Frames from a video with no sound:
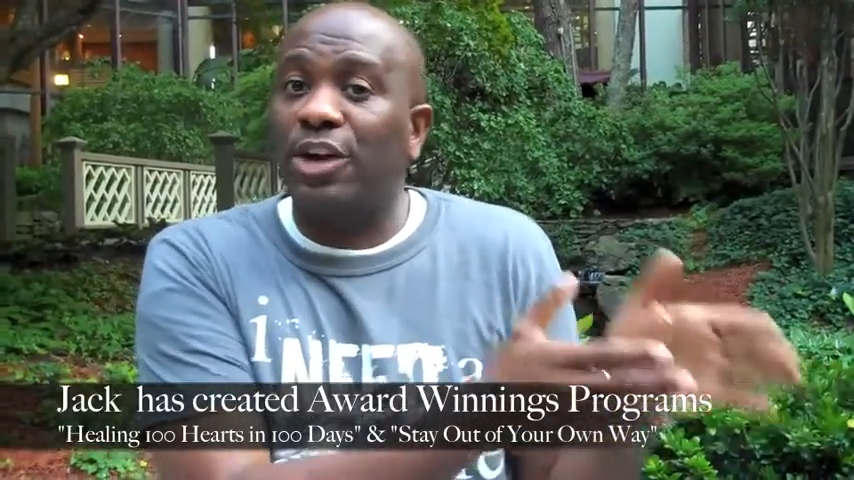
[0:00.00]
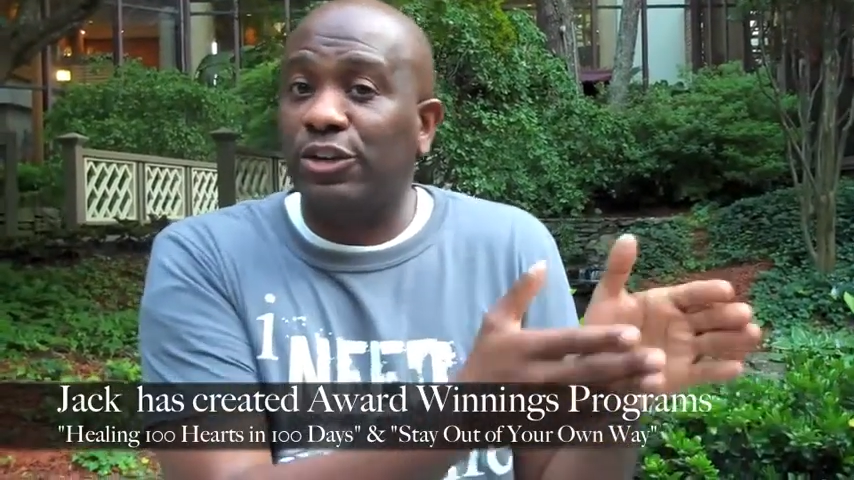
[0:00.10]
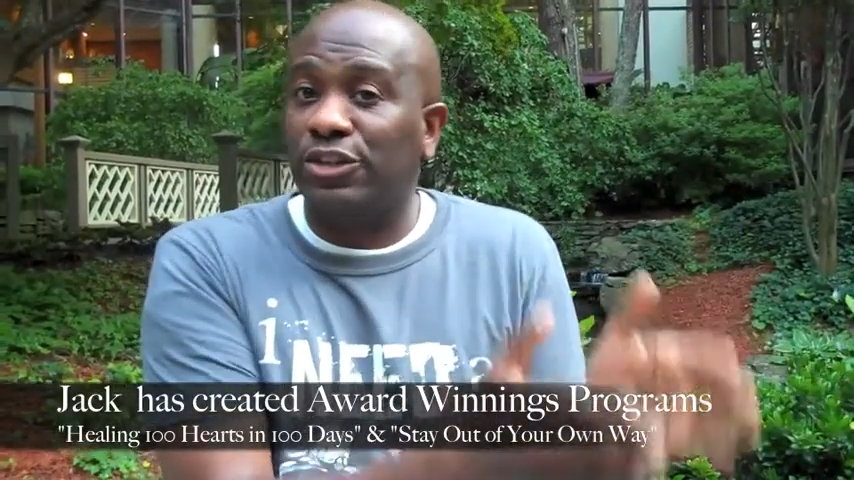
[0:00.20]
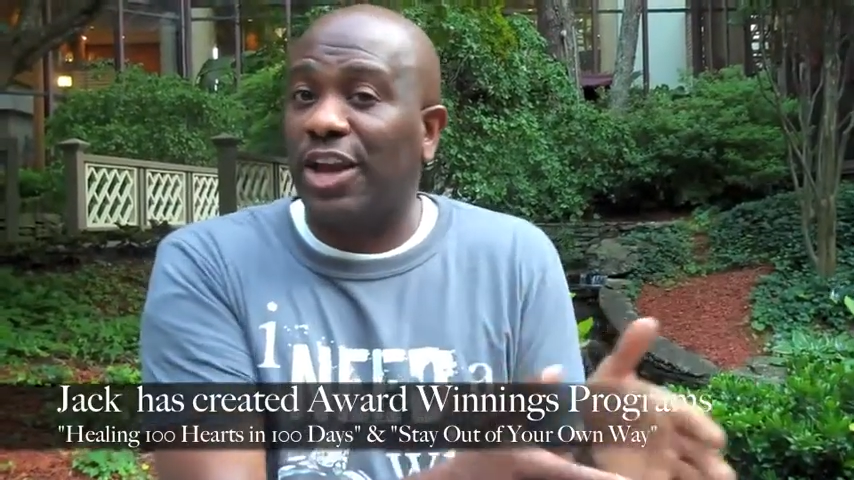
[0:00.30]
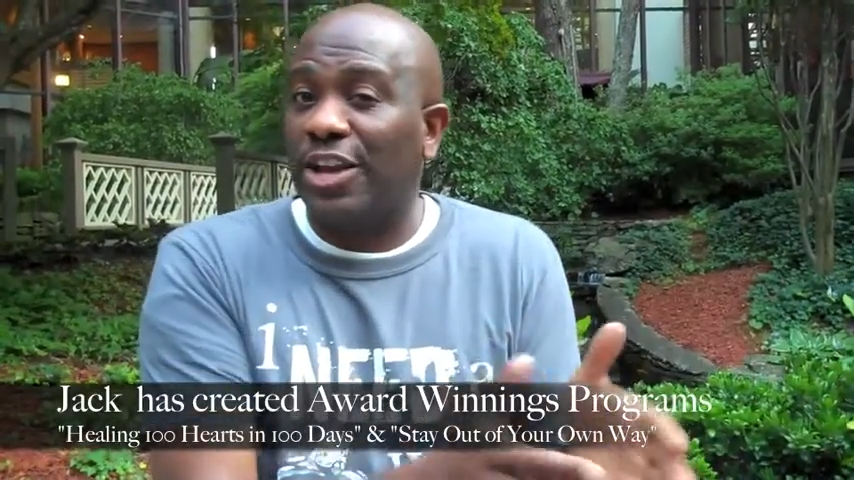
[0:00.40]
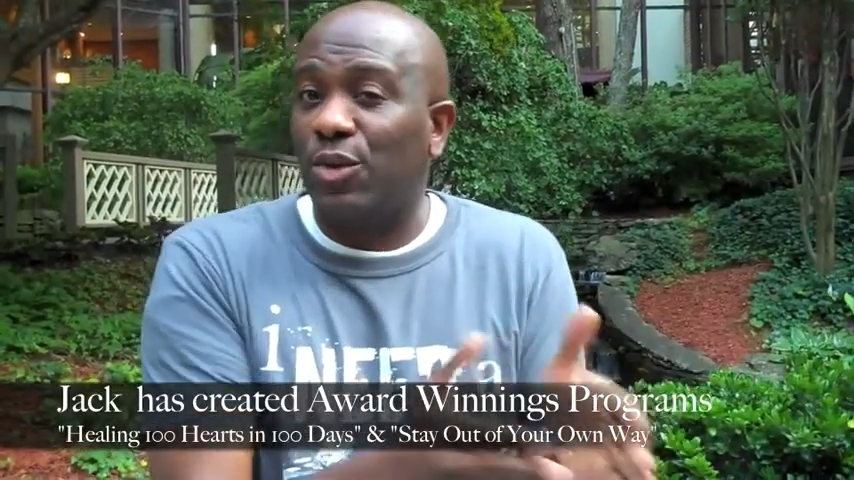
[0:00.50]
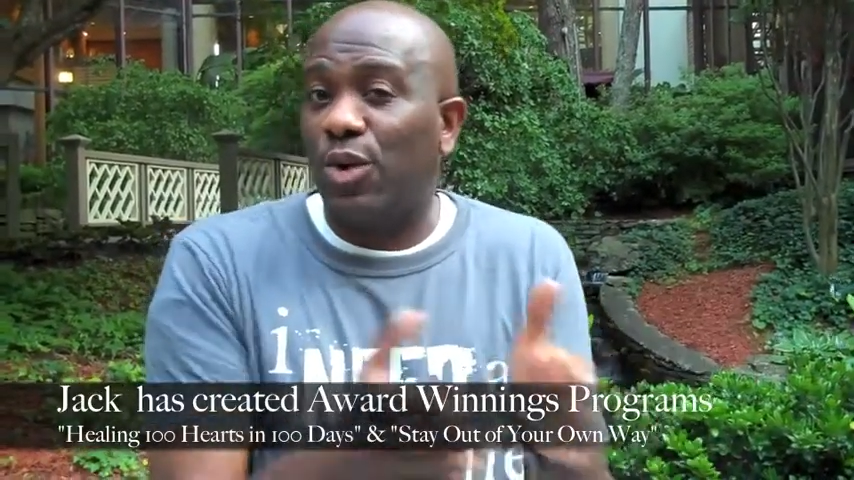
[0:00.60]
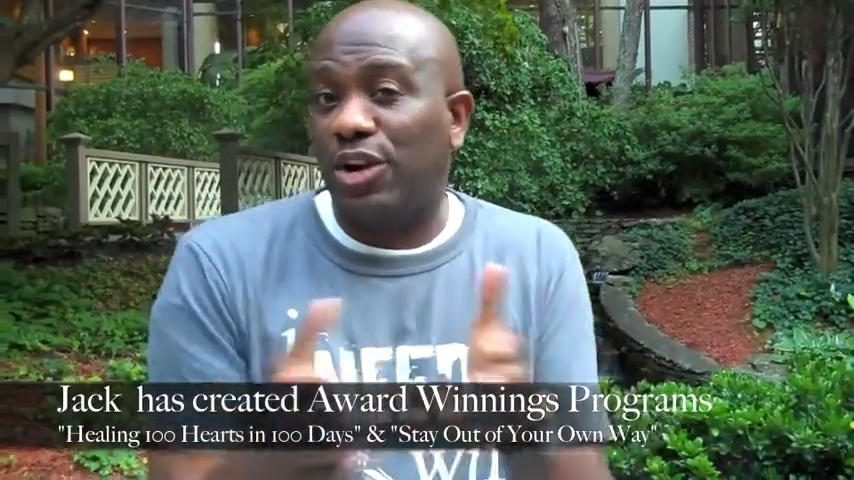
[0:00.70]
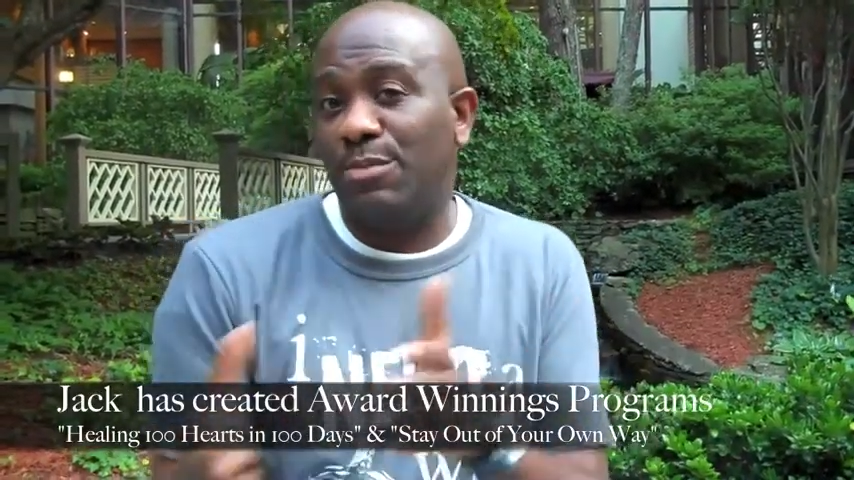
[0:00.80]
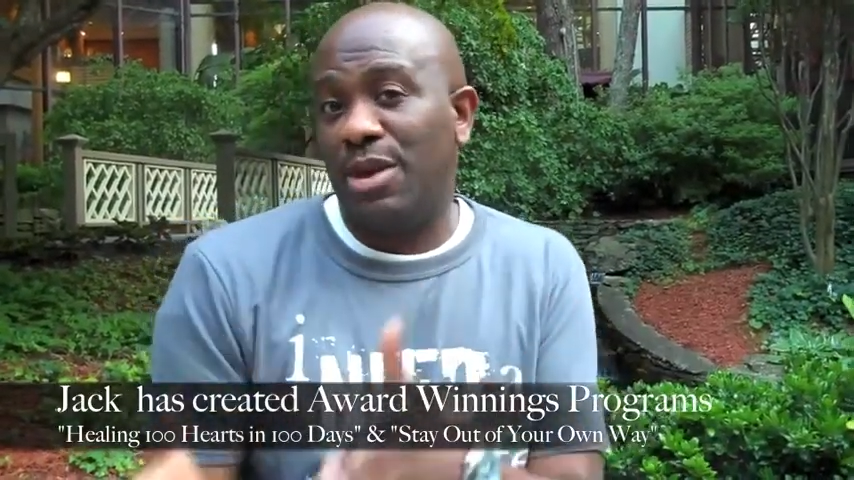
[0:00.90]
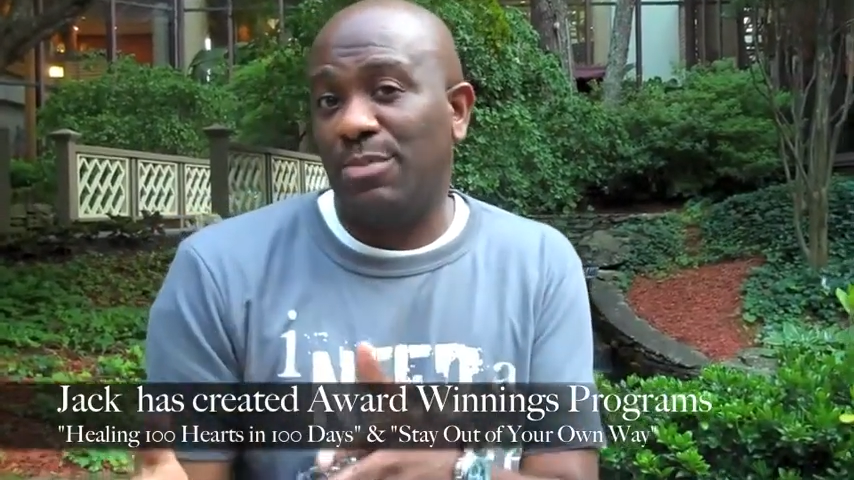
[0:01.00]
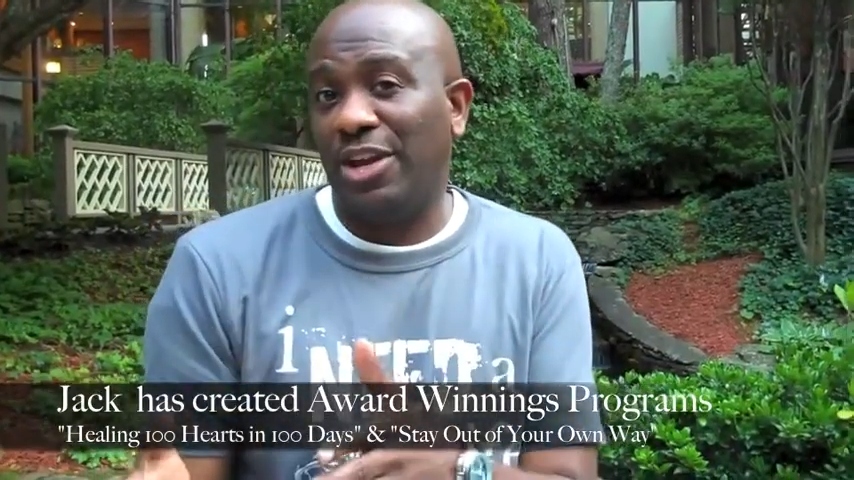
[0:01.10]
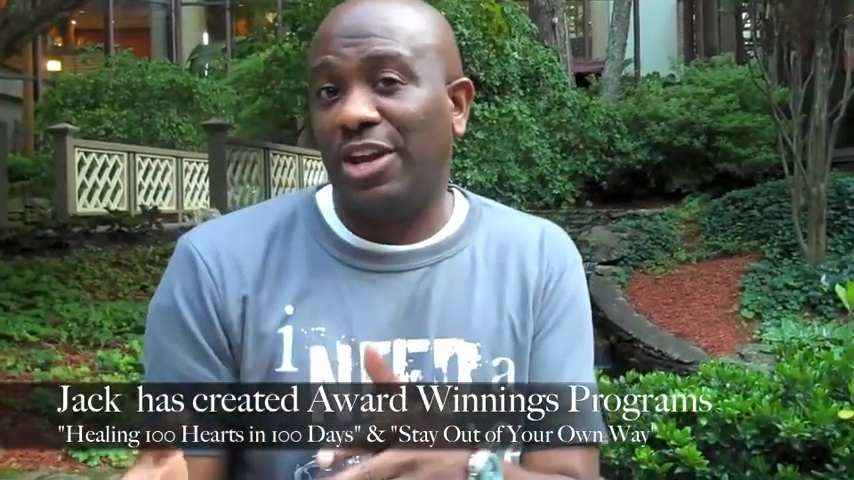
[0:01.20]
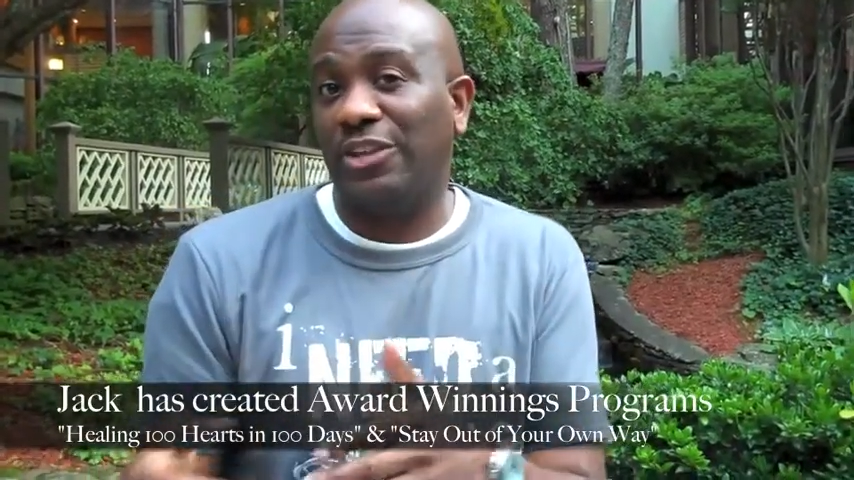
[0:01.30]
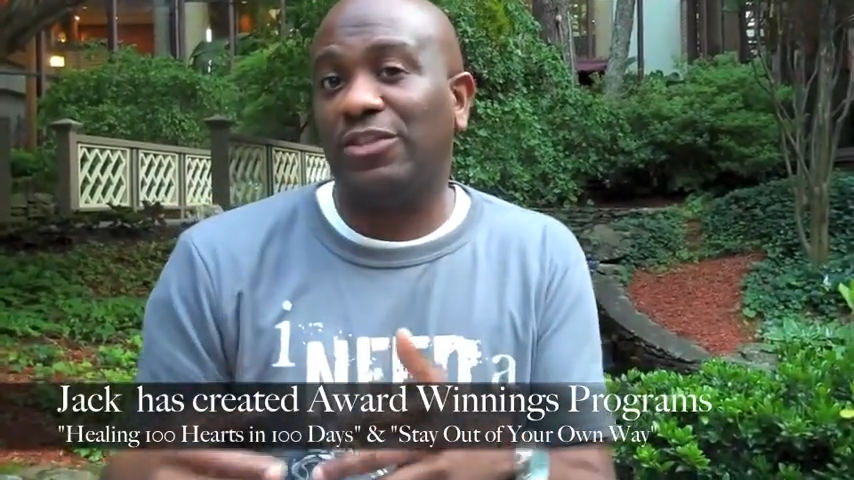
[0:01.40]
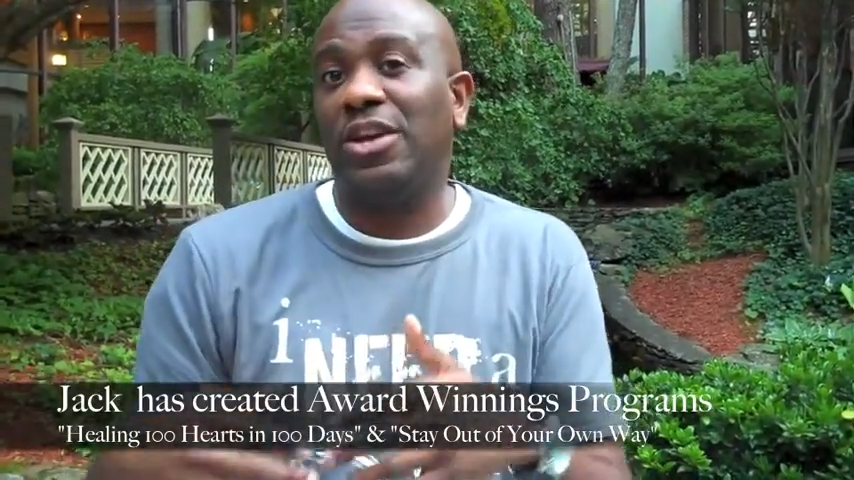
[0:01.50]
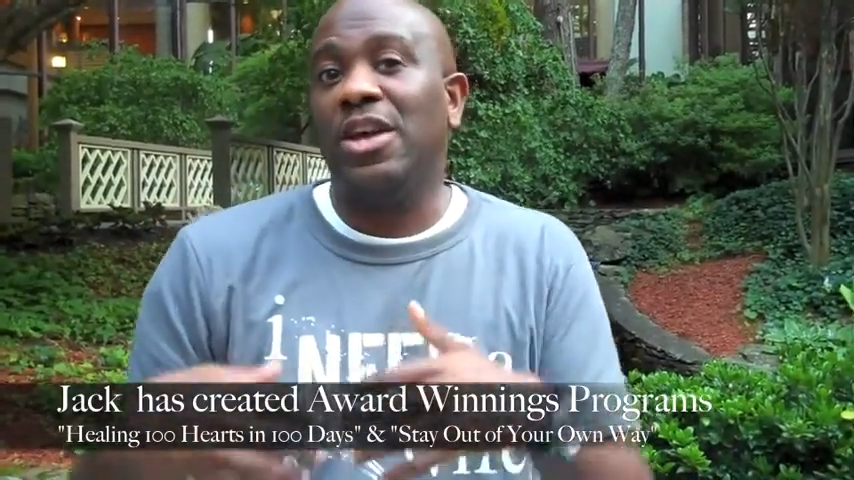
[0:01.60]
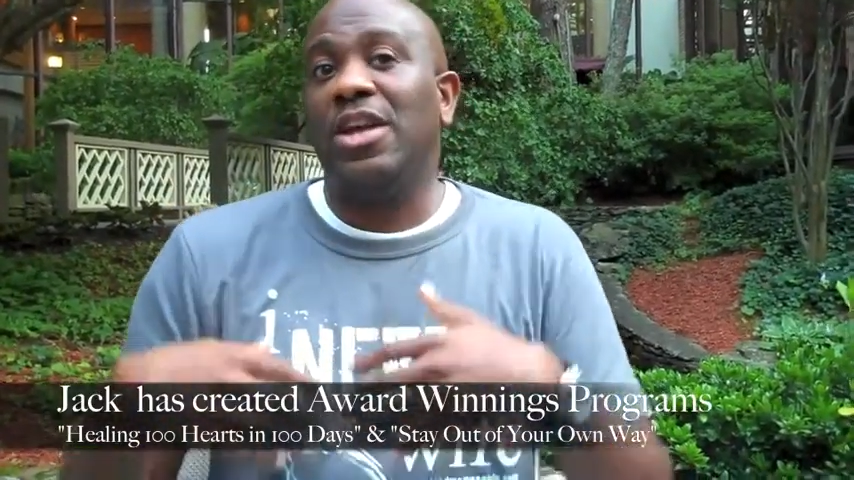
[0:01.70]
understanding what commitment is,